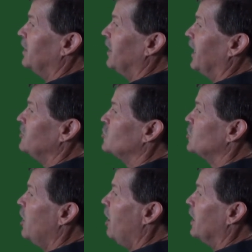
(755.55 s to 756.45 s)
and
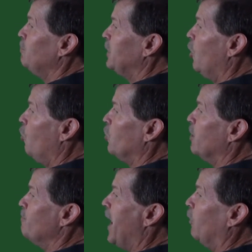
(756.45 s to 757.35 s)
saw, and behold, the
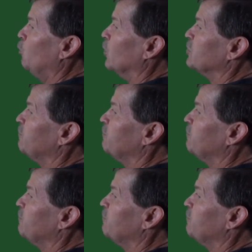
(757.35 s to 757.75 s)
mountain was